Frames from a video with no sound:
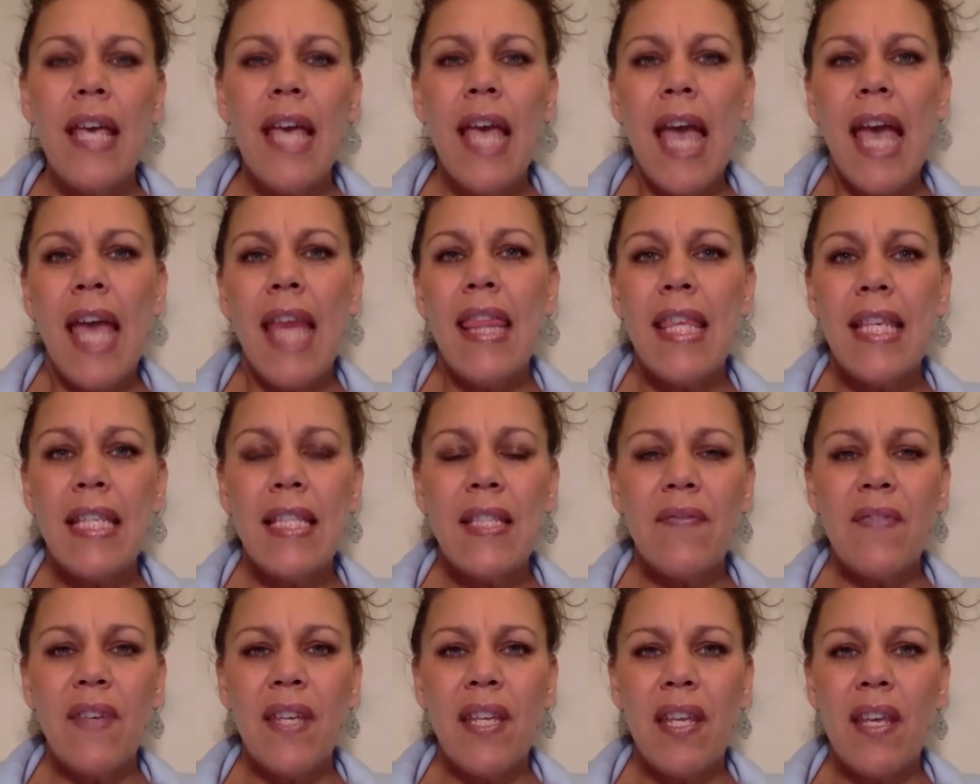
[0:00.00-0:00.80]
and
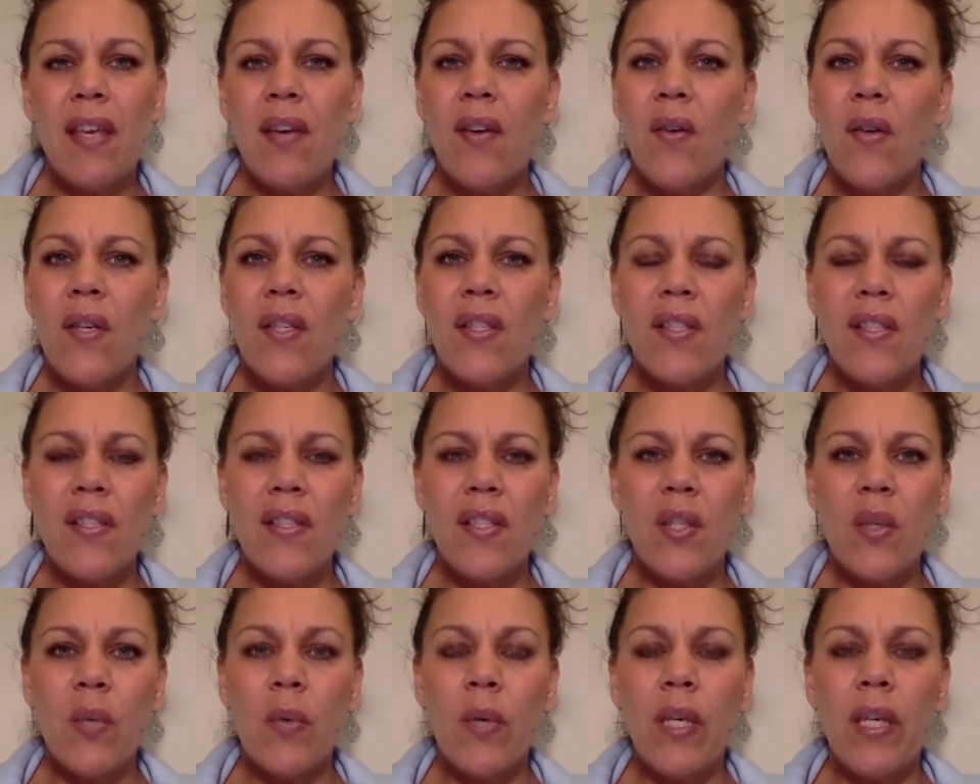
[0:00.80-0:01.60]
this video is just
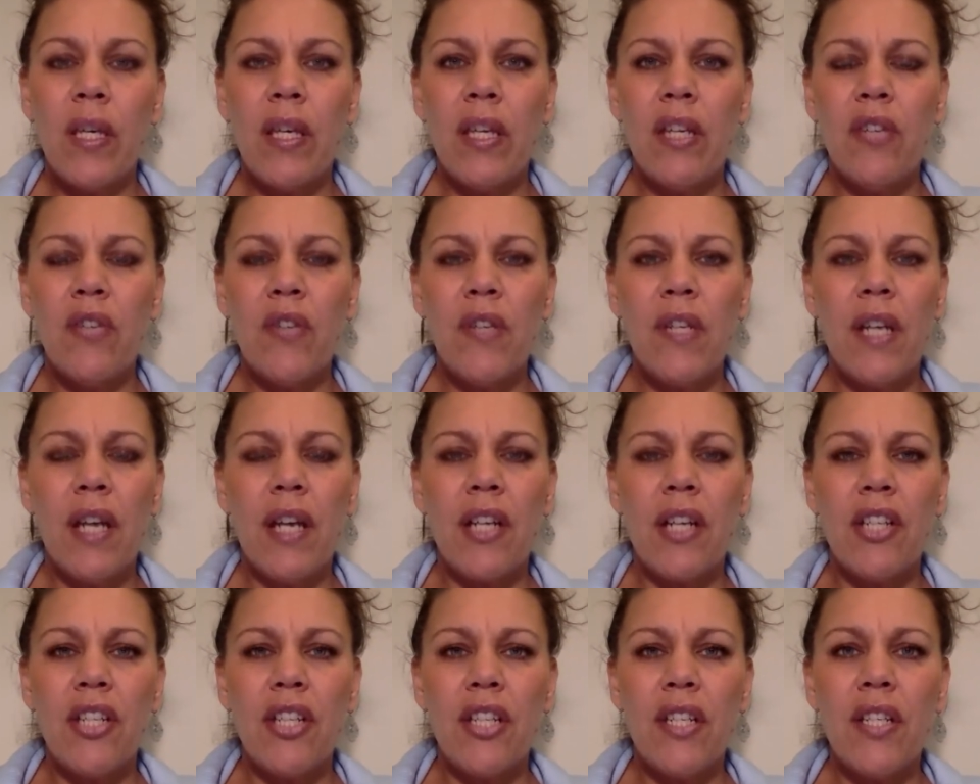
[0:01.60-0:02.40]
a quick
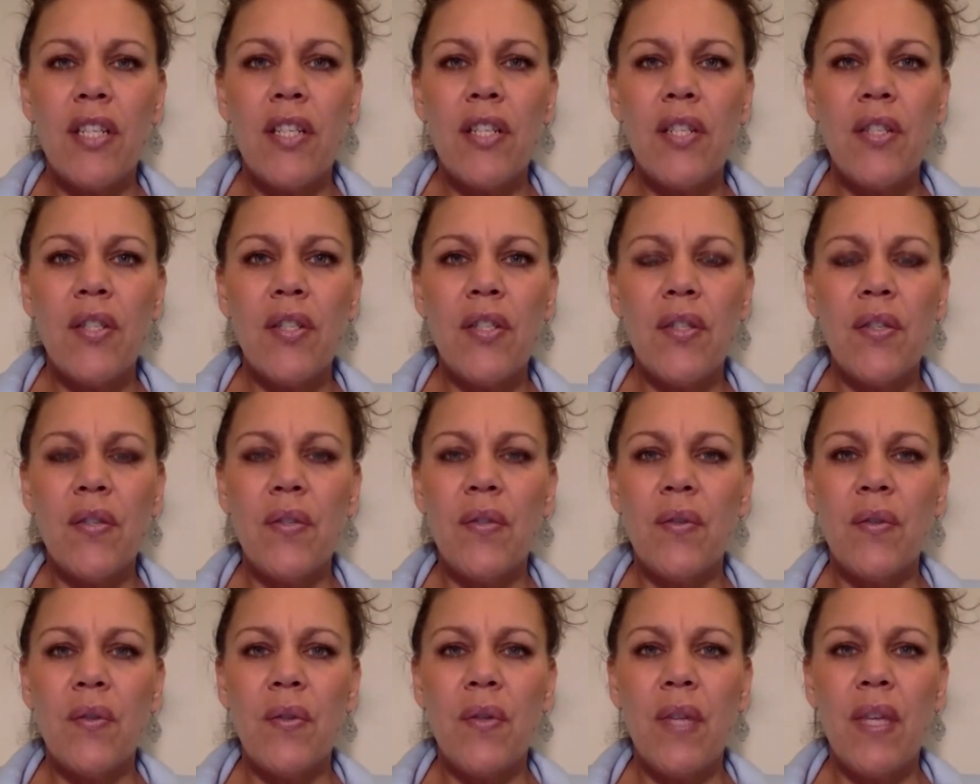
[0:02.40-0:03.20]
introduction
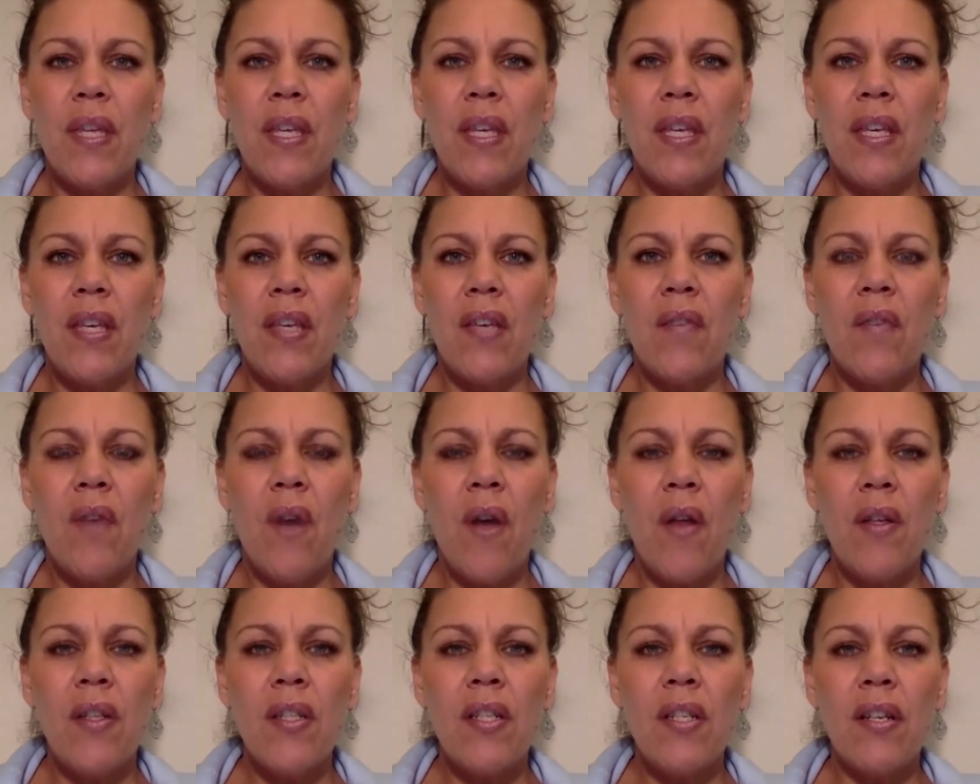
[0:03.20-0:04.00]
to the
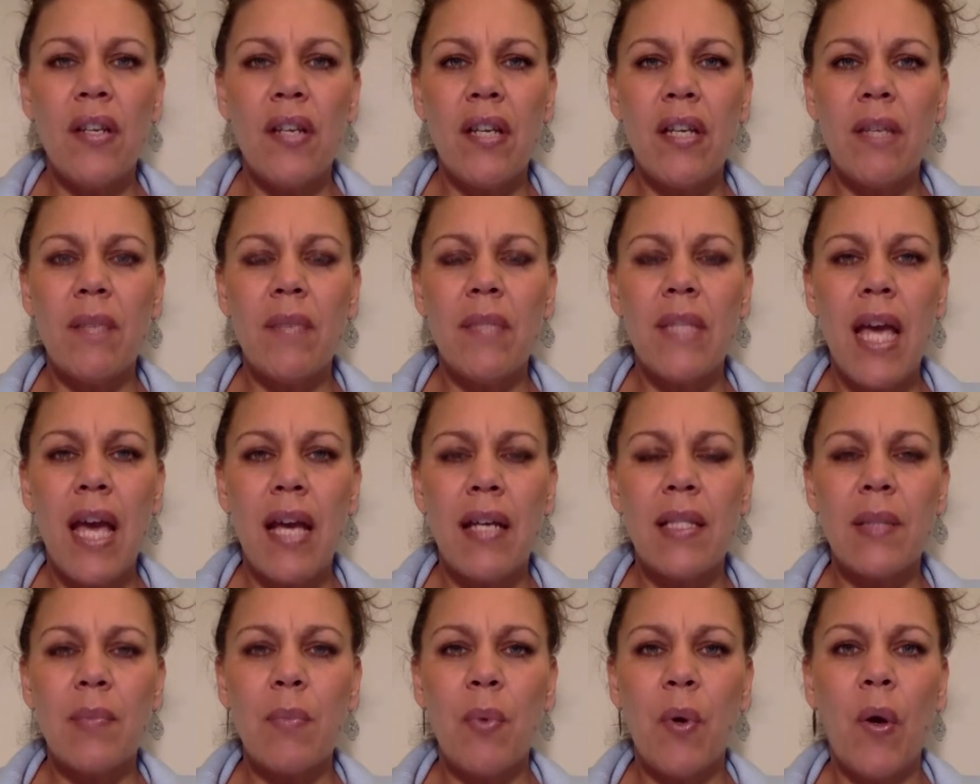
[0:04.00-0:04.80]
Volunteer Income
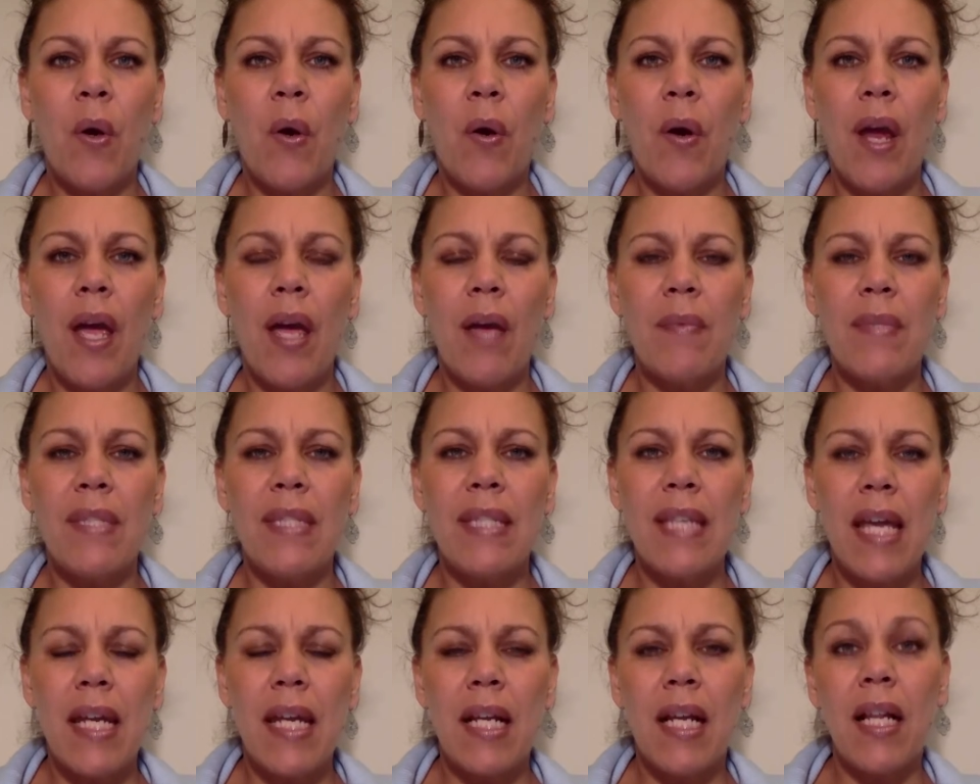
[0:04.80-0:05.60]
Tax Program's
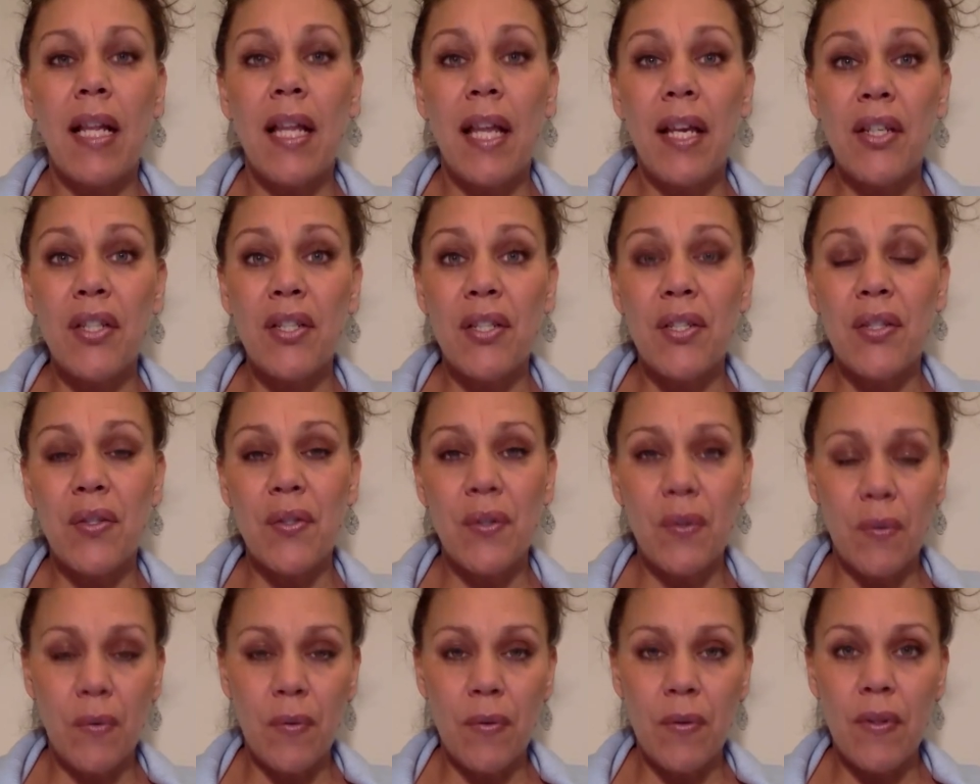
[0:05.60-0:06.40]
data collection
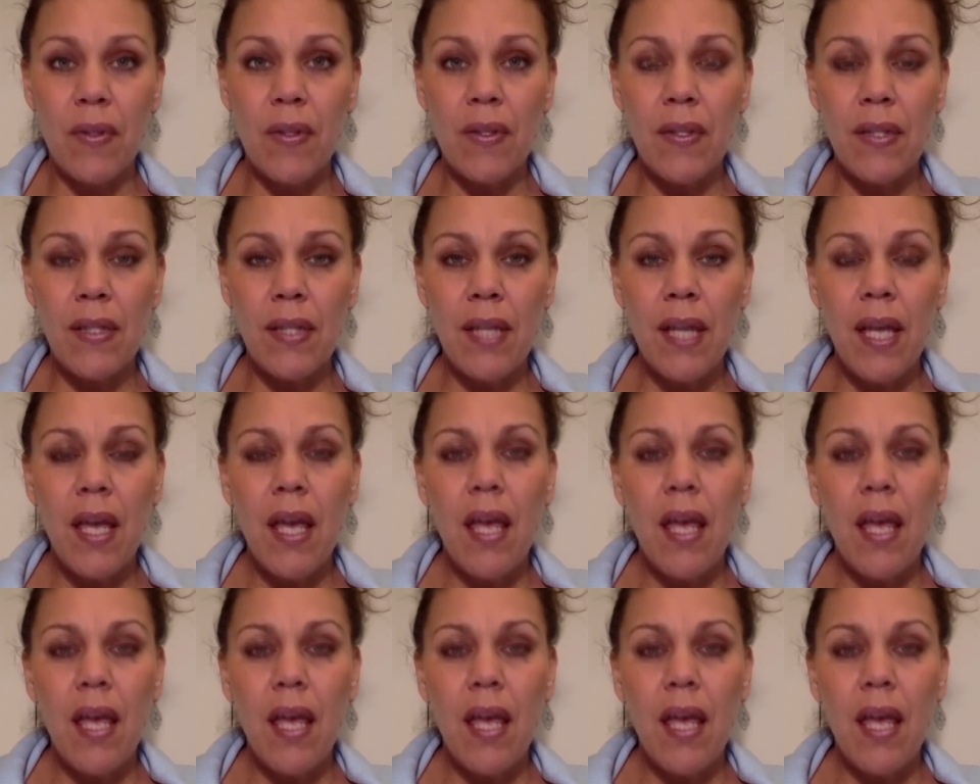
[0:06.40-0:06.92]
tools